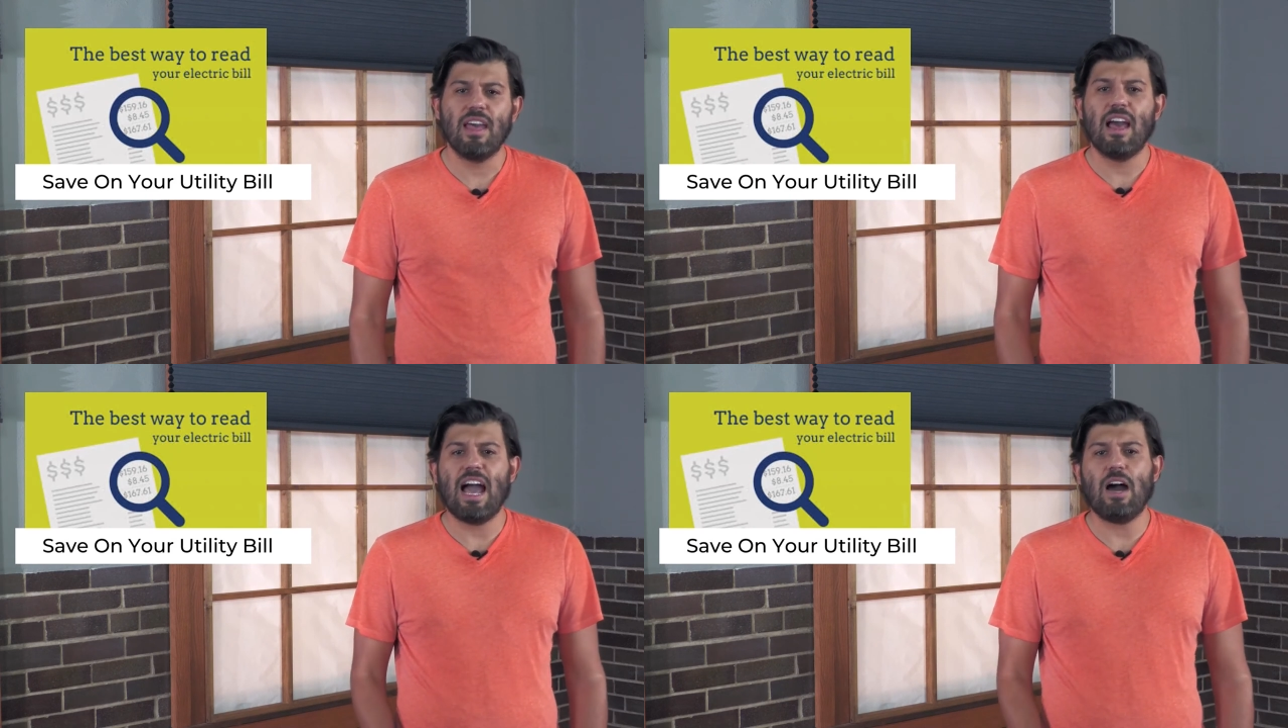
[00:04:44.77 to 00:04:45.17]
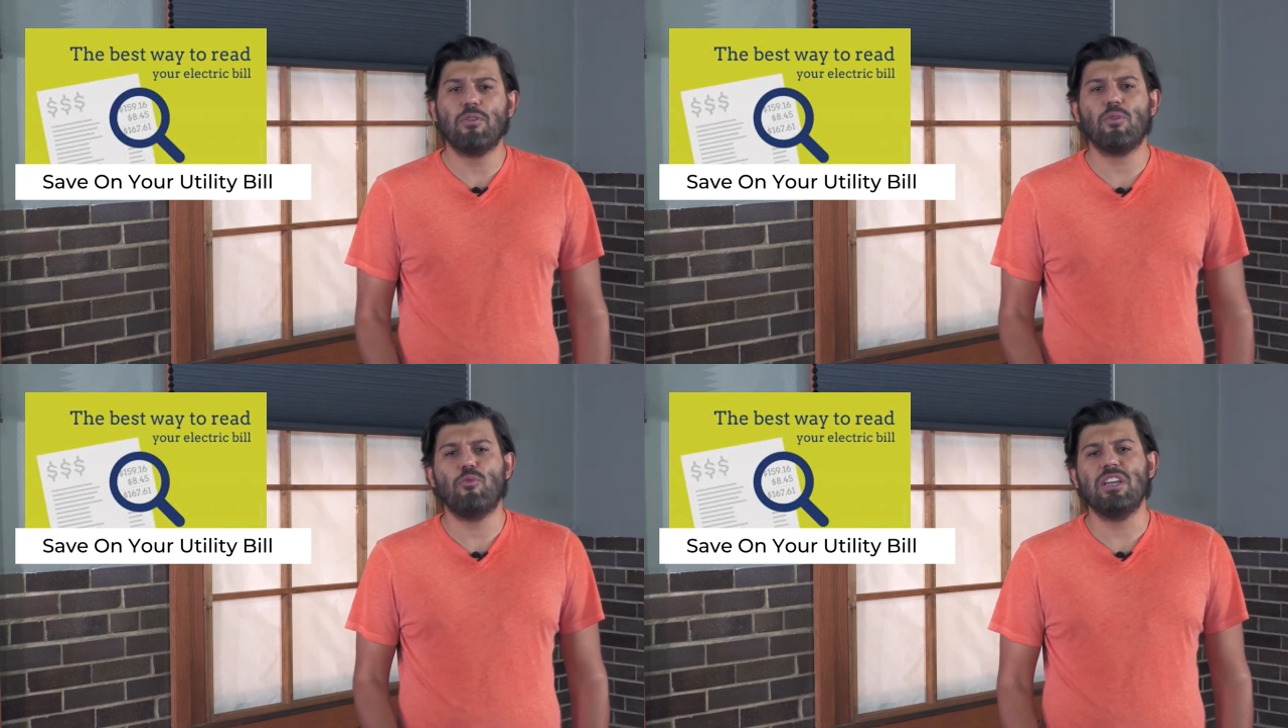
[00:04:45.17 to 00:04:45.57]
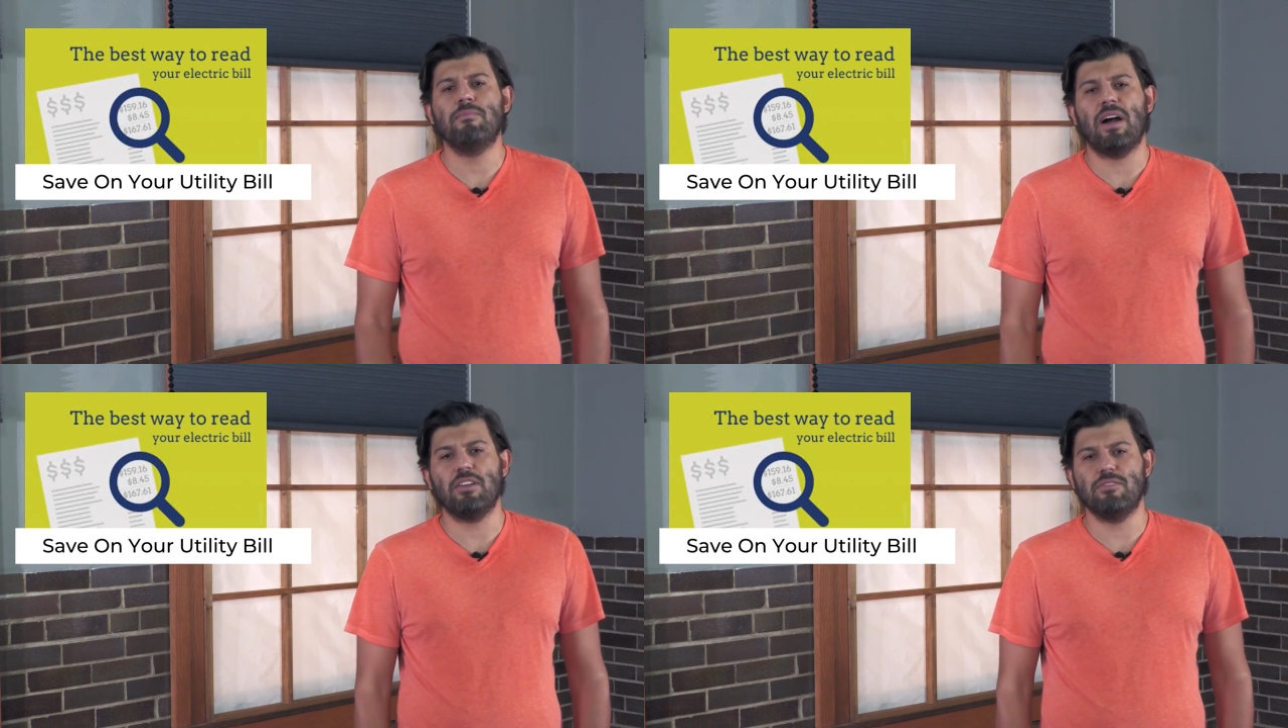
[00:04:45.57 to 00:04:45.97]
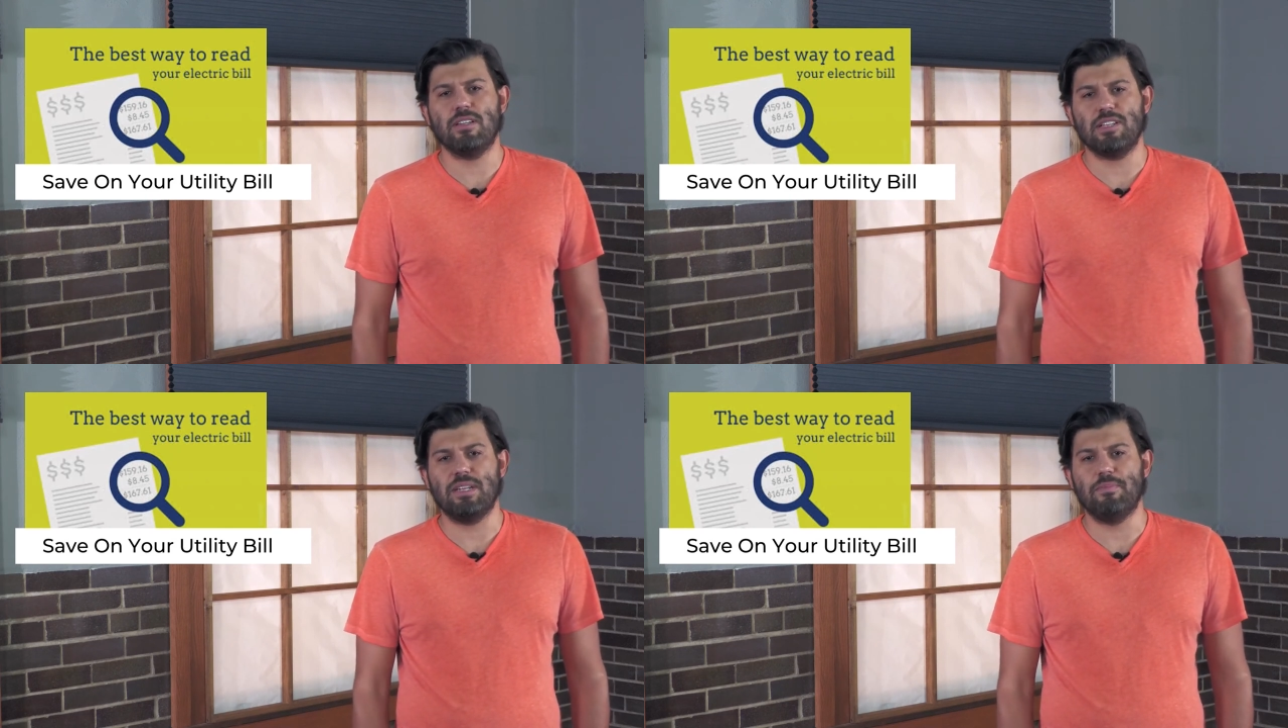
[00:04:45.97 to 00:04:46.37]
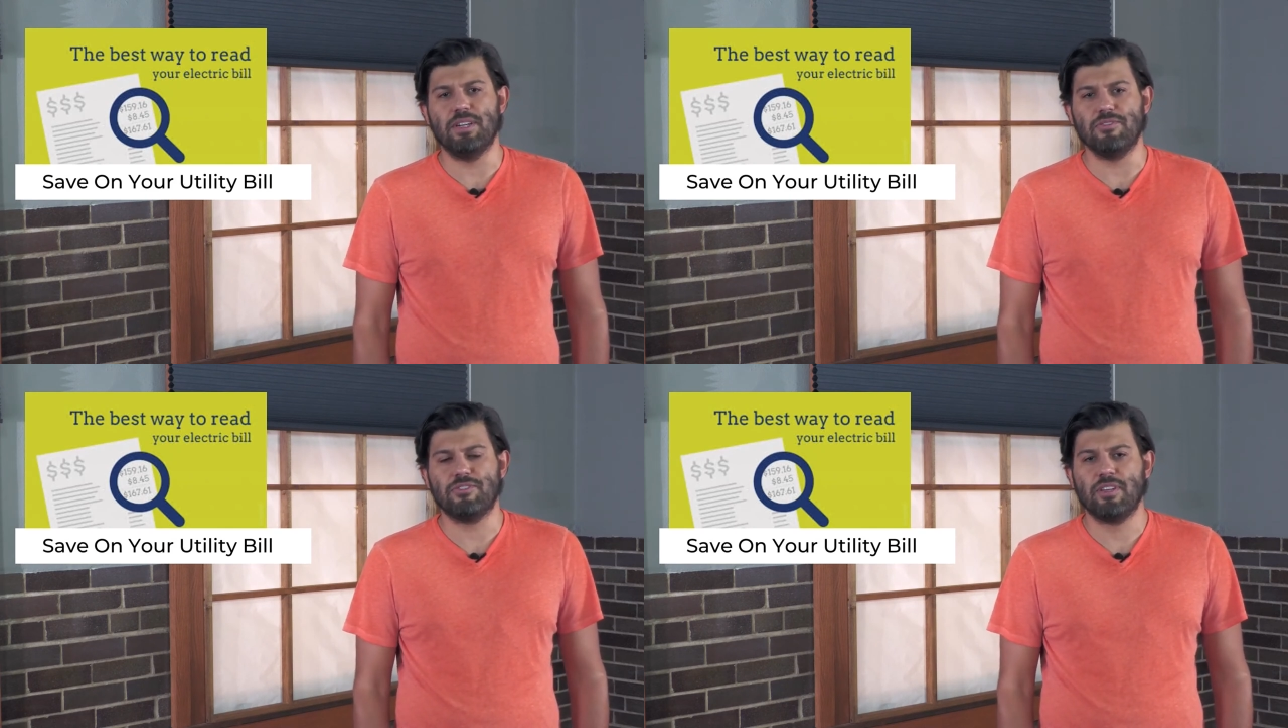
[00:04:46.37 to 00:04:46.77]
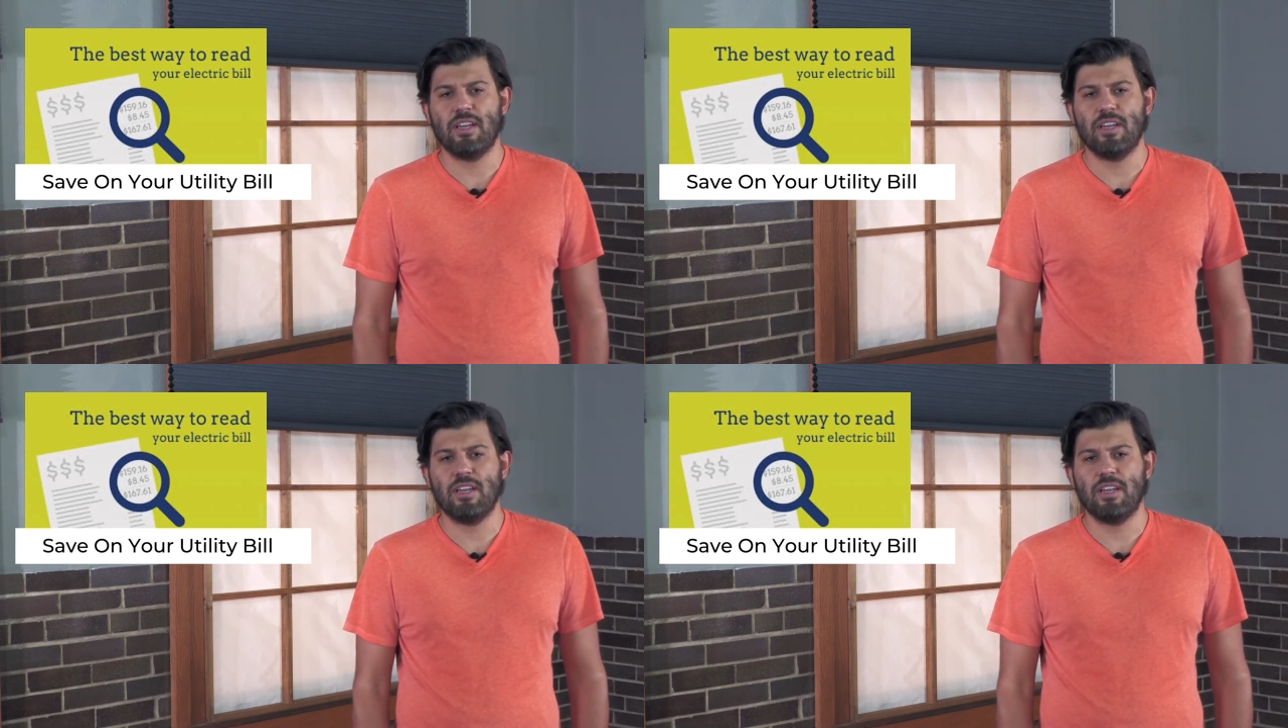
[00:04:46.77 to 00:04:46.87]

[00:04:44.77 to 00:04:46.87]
How to Read My Utility Bills,